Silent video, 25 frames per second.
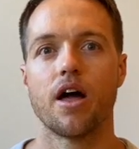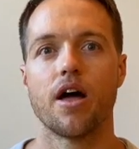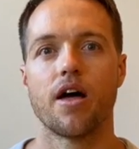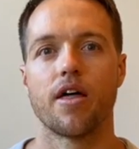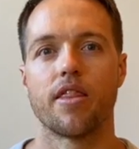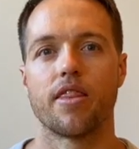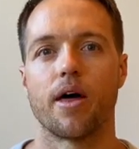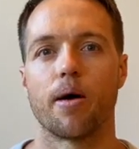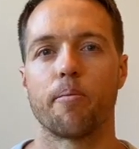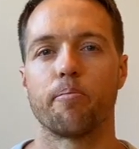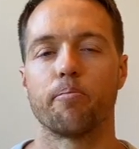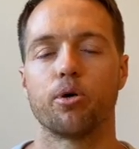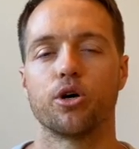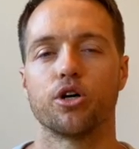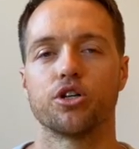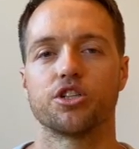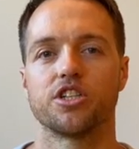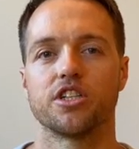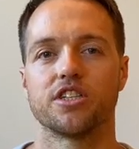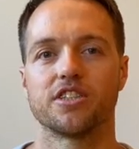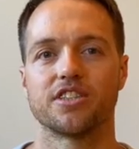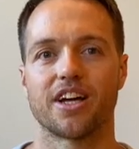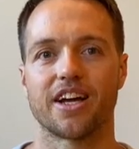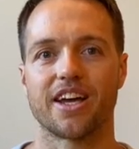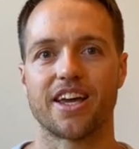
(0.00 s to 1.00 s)
that
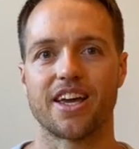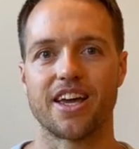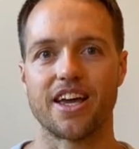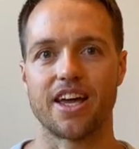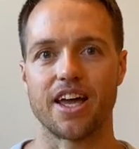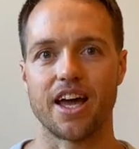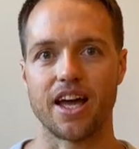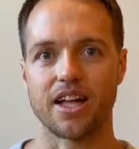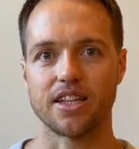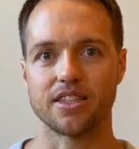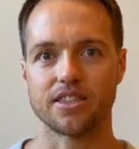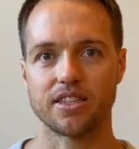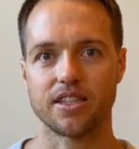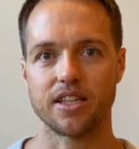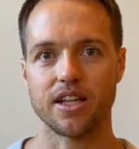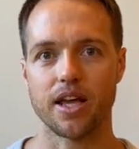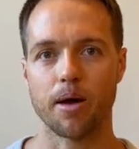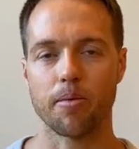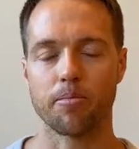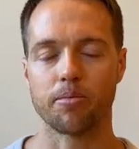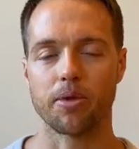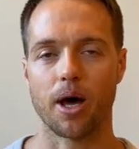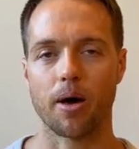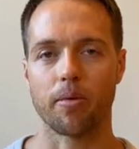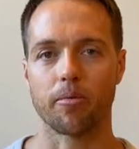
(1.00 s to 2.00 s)
pushes against the
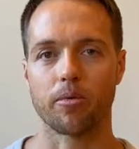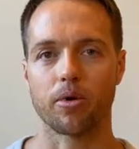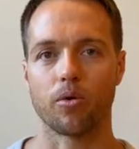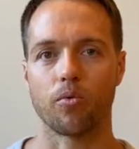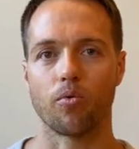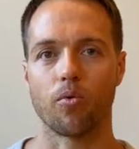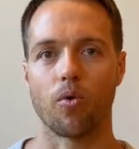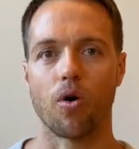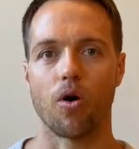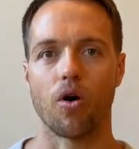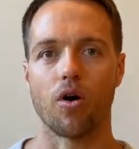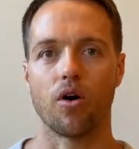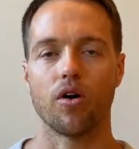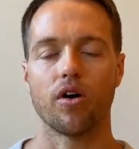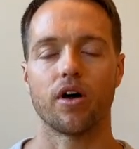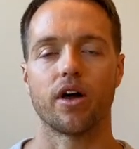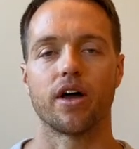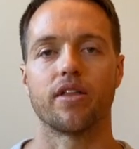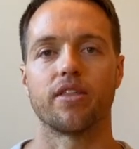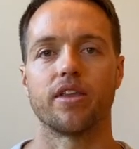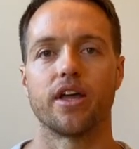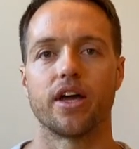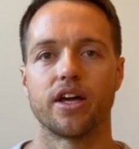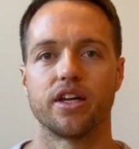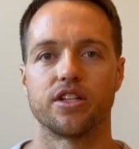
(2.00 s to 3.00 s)
abdominal wall and
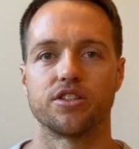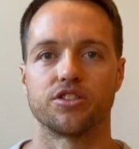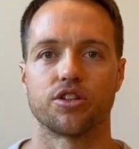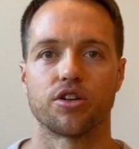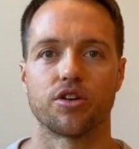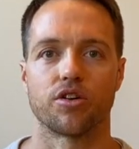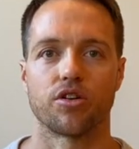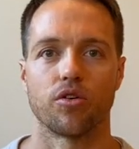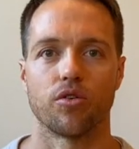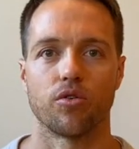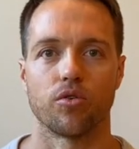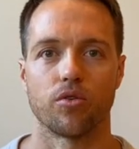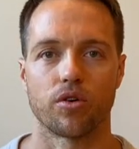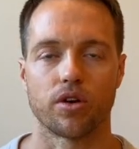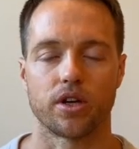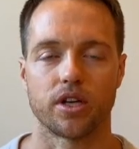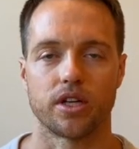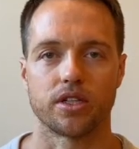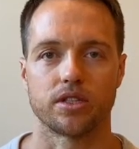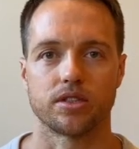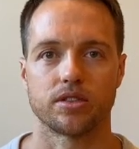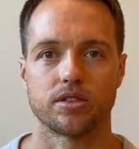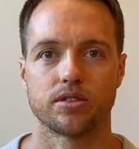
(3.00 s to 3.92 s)
the internal organs.